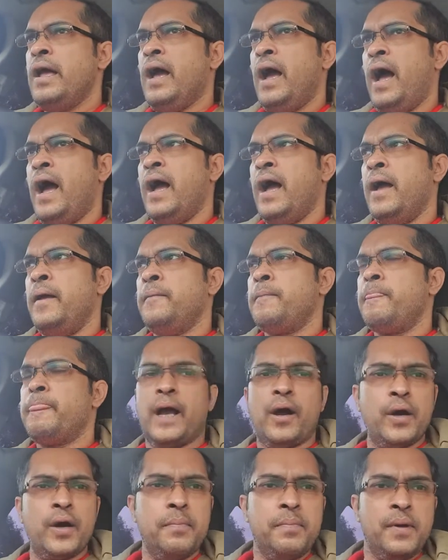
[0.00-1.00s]
and
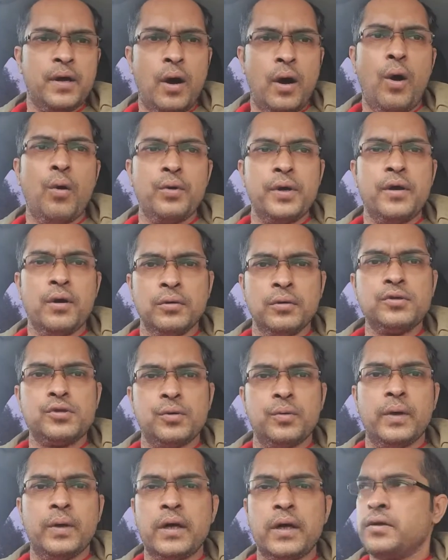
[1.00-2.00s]
they're going to be holding on
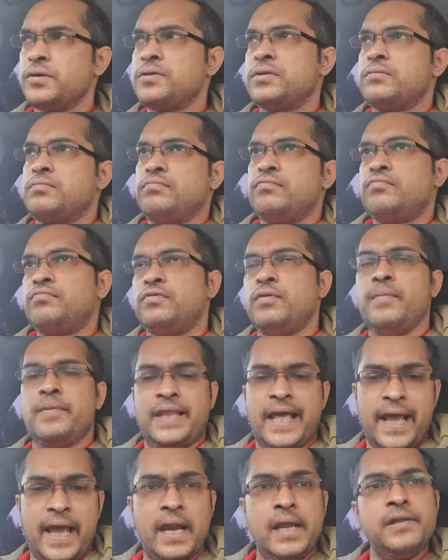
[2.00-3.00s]
to it because
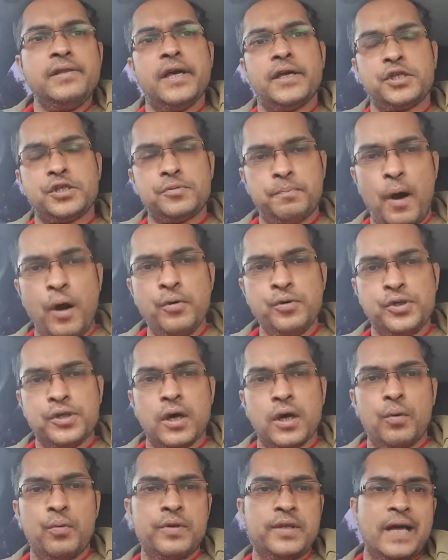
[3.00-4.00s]
they're getting the
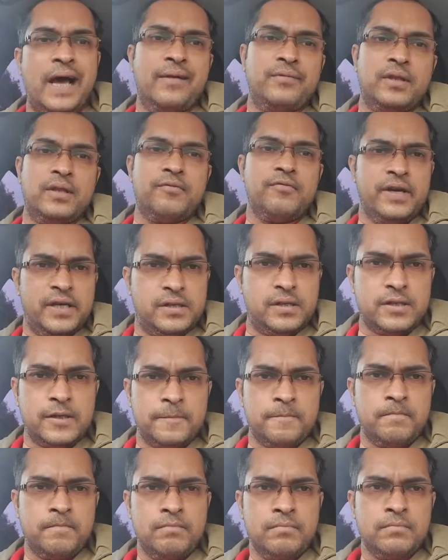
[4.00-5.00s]
exposure without the
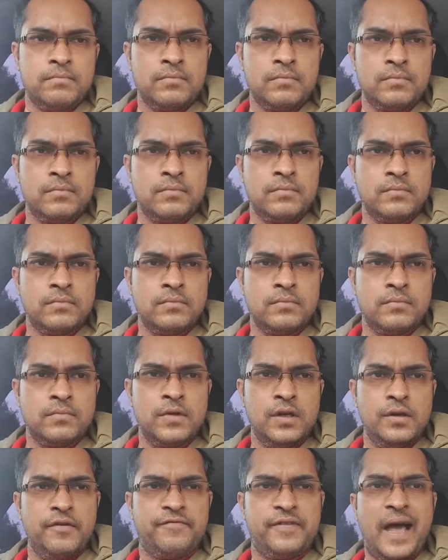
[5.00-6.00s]
risk.
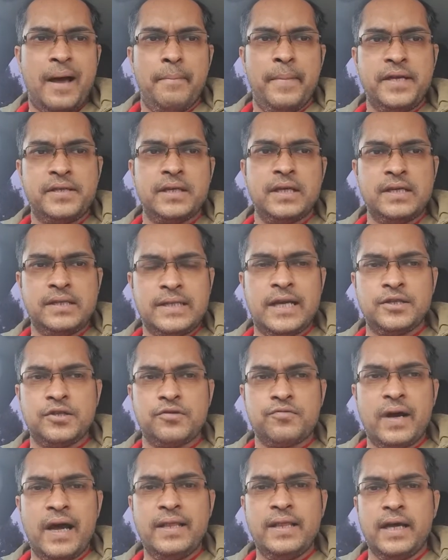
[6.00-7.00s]
If that makes any
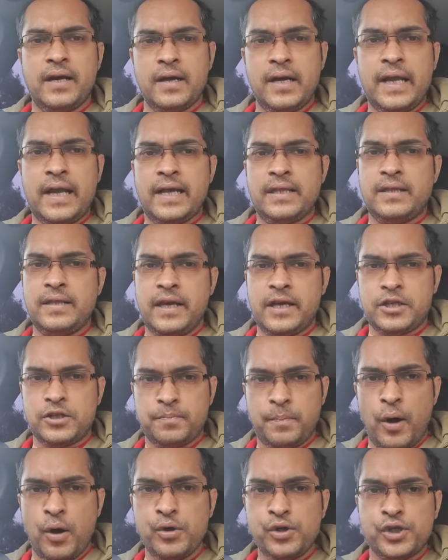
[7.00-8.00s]
sense, right? They're going to get the
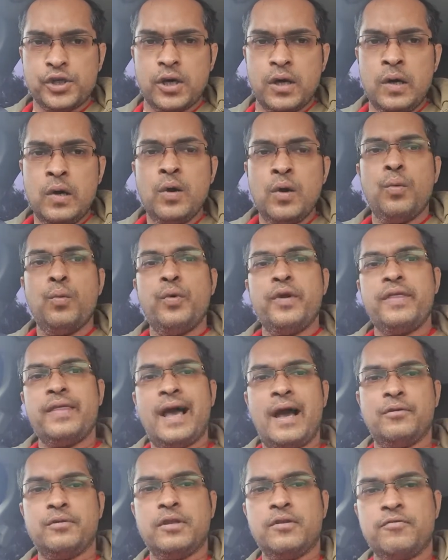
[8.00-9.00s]
exposure
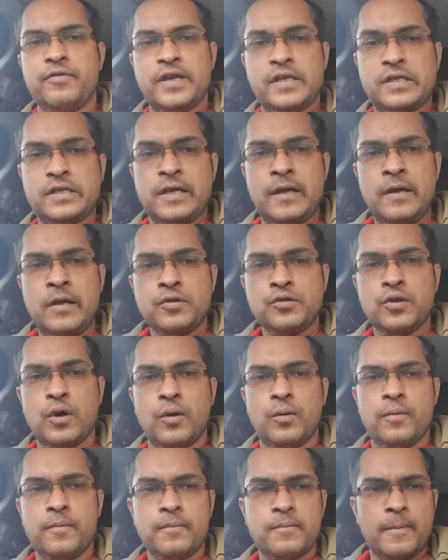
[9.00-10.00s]
without the risk.
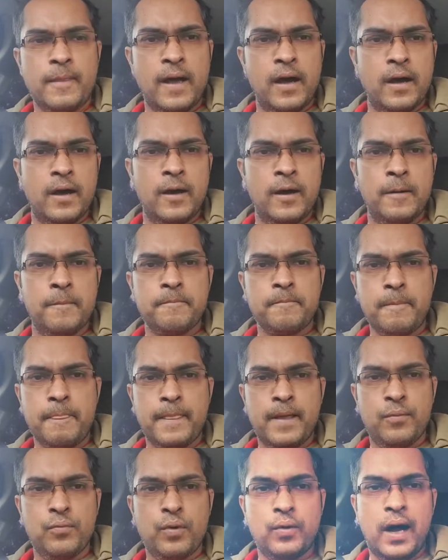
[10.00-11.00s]
So
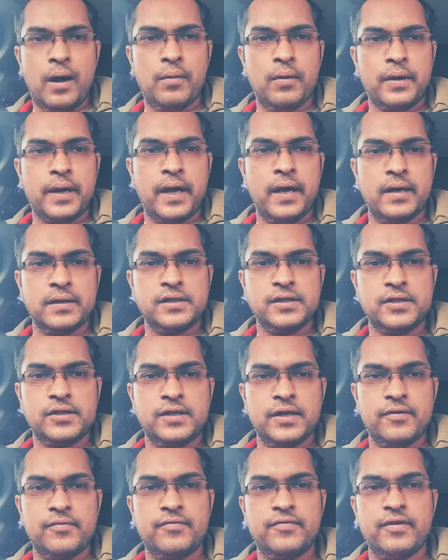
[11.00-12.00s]
wow, okay, I
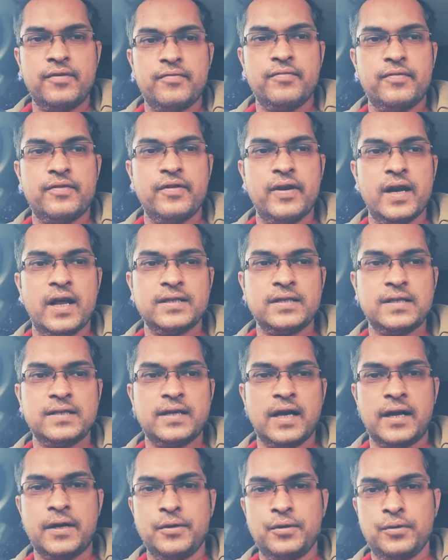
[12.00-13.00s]
just realized
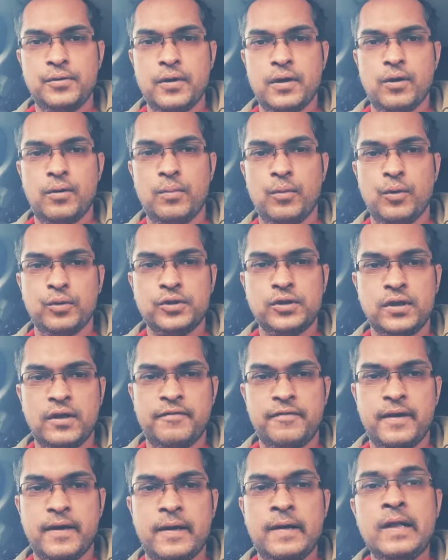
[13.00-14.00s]
this. I can do a lot more
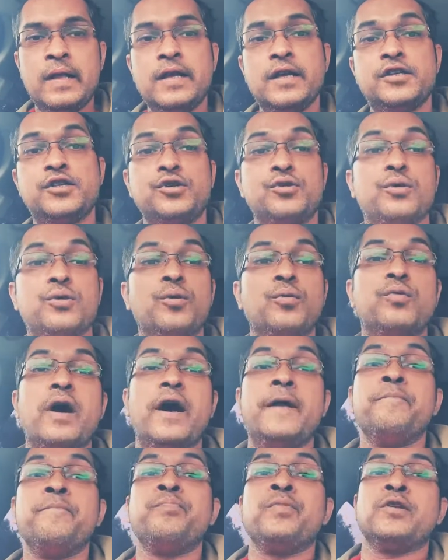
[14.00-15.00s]
stuff here. This is cool,
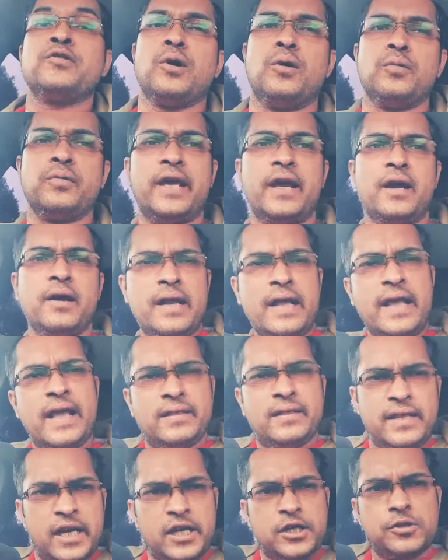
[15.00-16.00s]
right? So they're going to
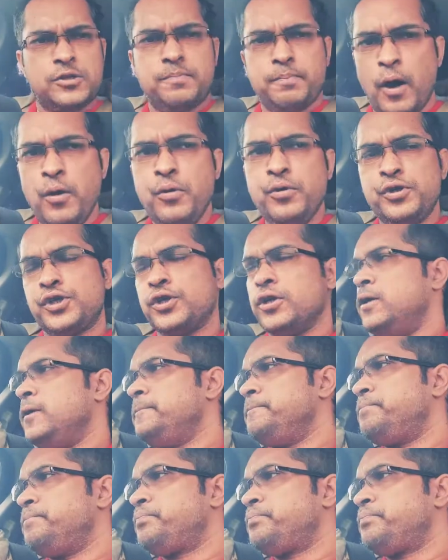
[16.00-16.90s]
get the exposure